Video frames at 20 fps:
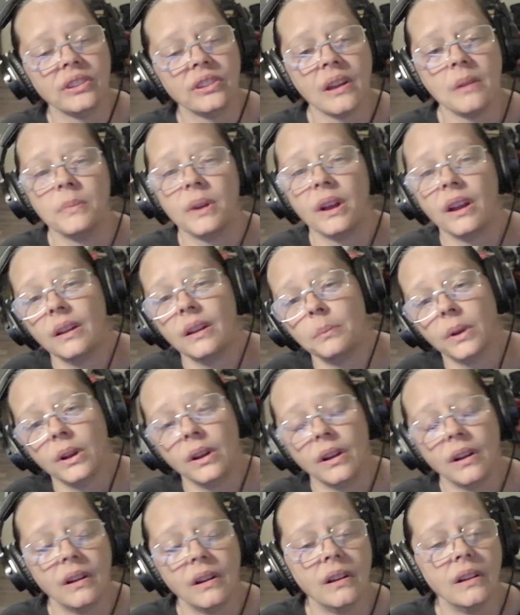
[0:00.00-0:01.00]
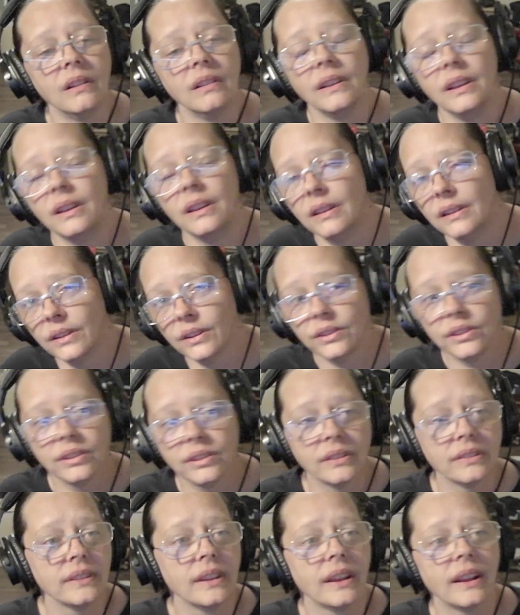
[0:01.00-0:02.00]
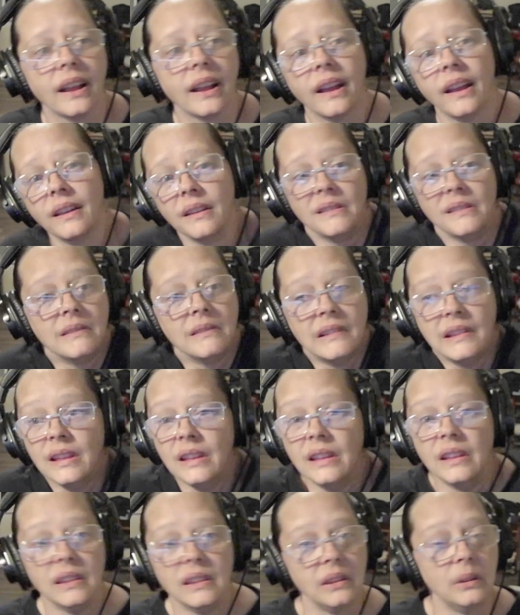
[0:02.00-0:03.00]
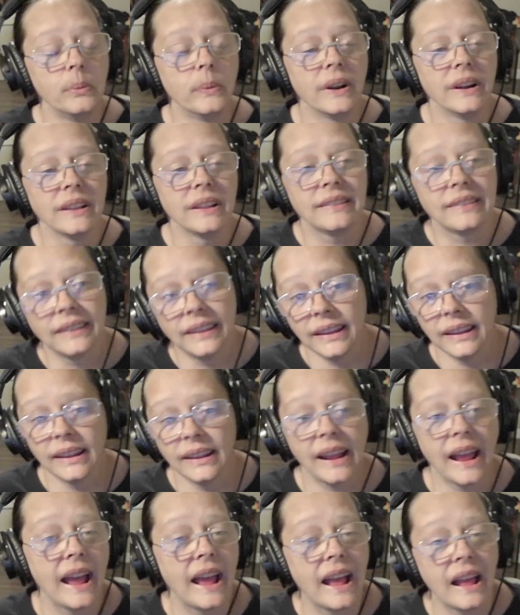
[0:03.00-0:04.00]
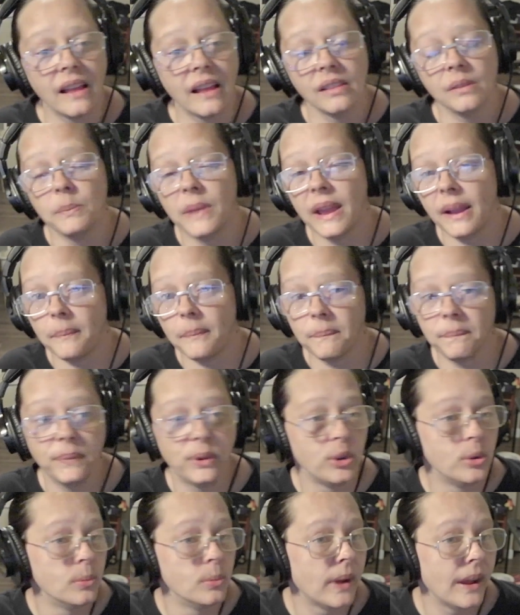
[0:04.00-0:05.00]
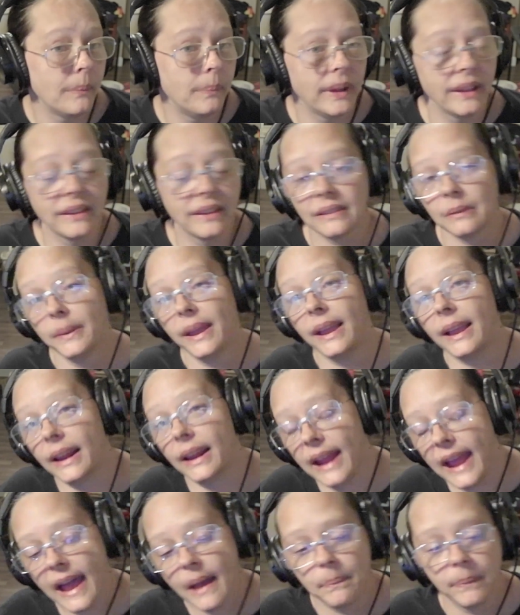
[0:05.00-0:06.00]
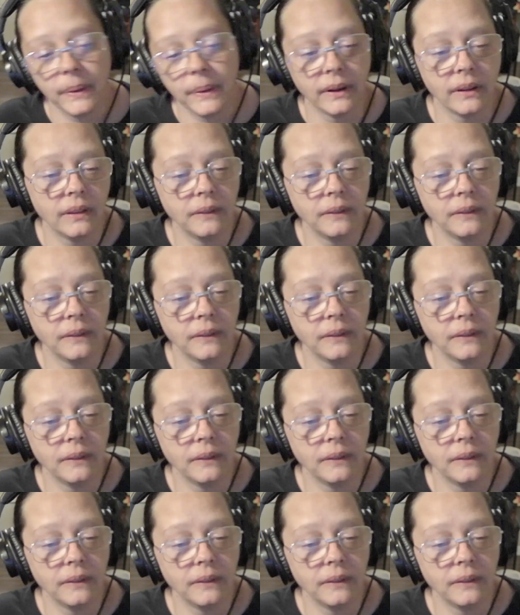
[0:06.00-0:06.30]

I'm all ears. It's like you want to see it, I'll do my best to make it happen.